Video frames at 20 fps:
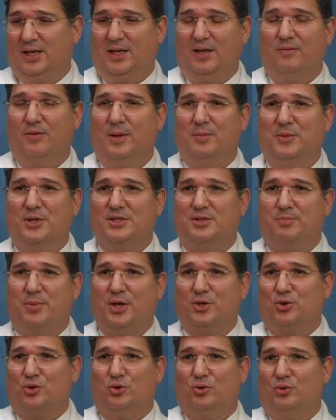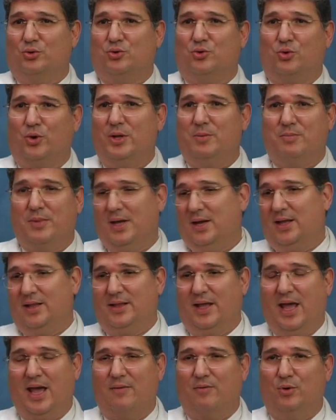give them this special treatment
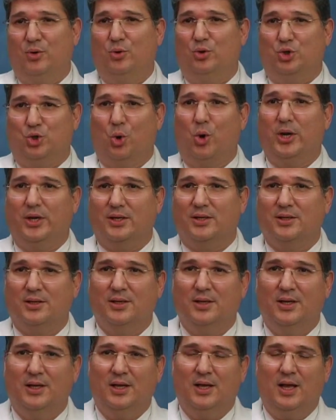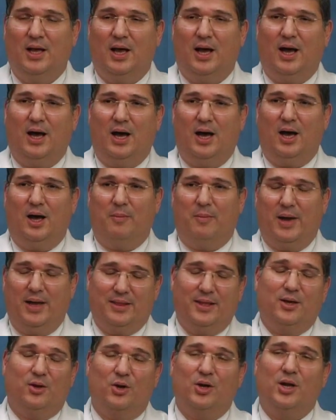and they have a new joint. Um, I
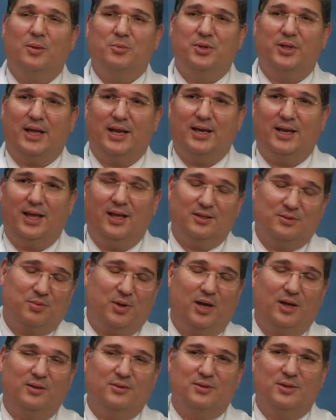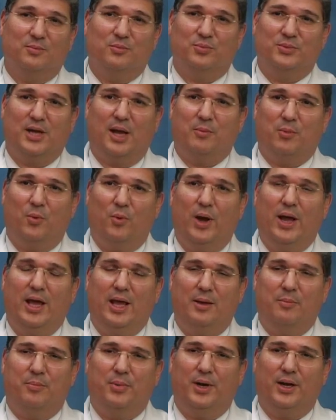think it'll come to that day. It's probably some time
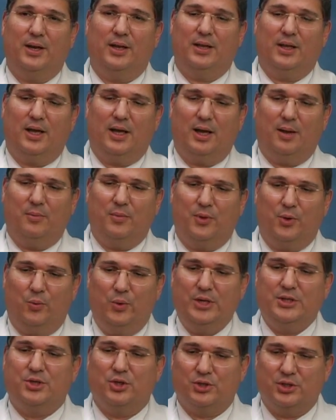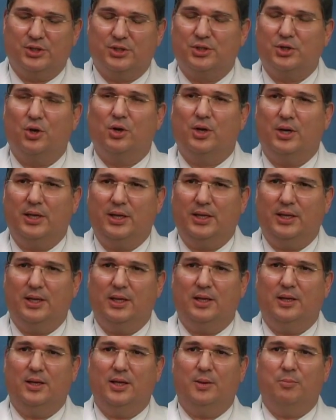away, but um, the research is certainly
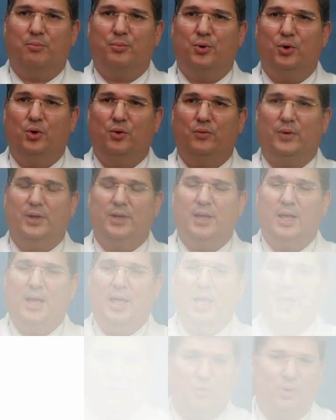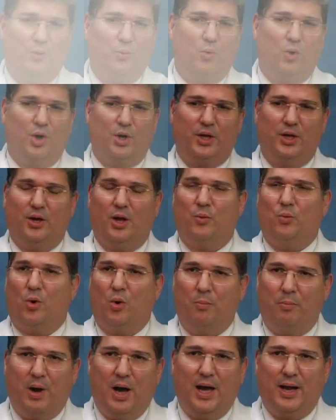in, improving. We're working on
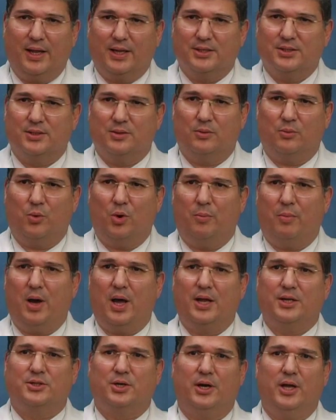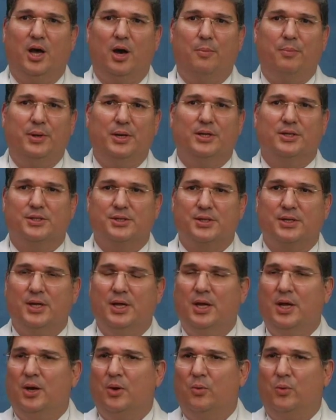robotics. So robotics are helping us
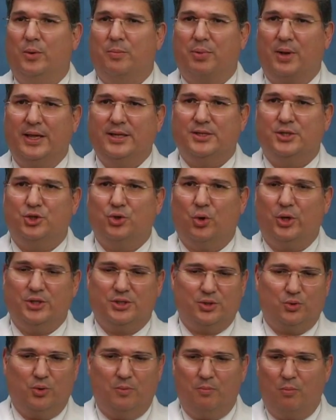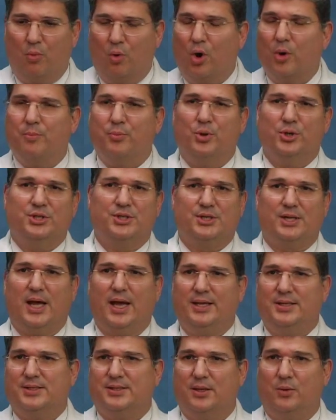replace joints to a more
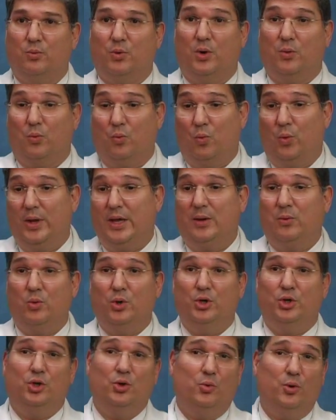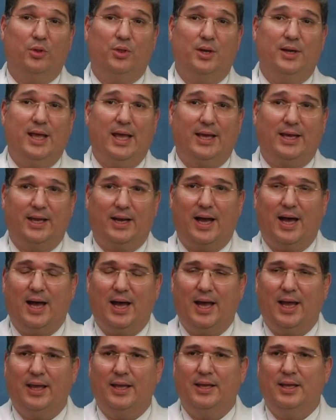precise than what we would do with the naked
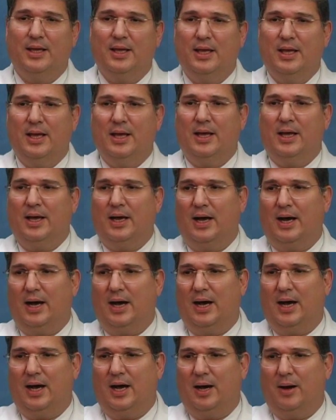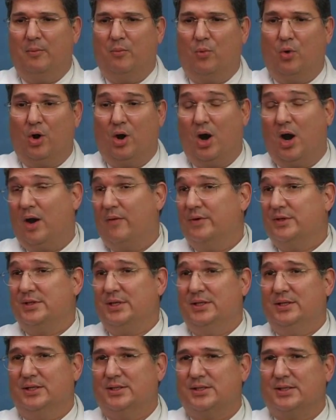eye. Um, we're
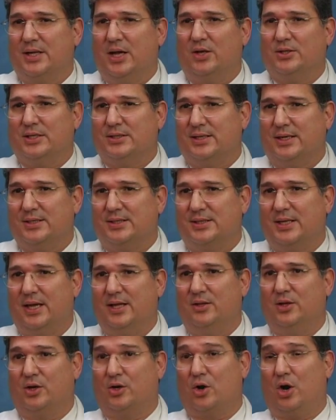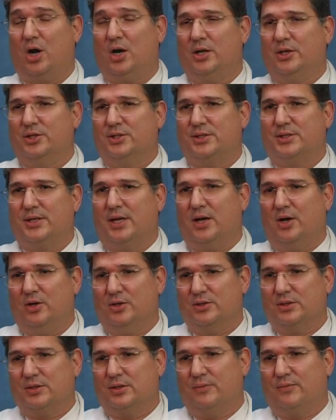harvesting the cells, as I said, the cartilage
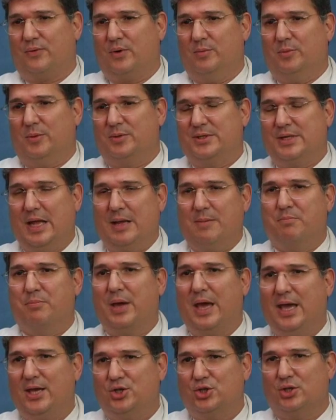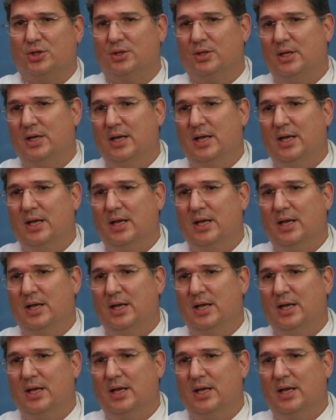cells from the same patient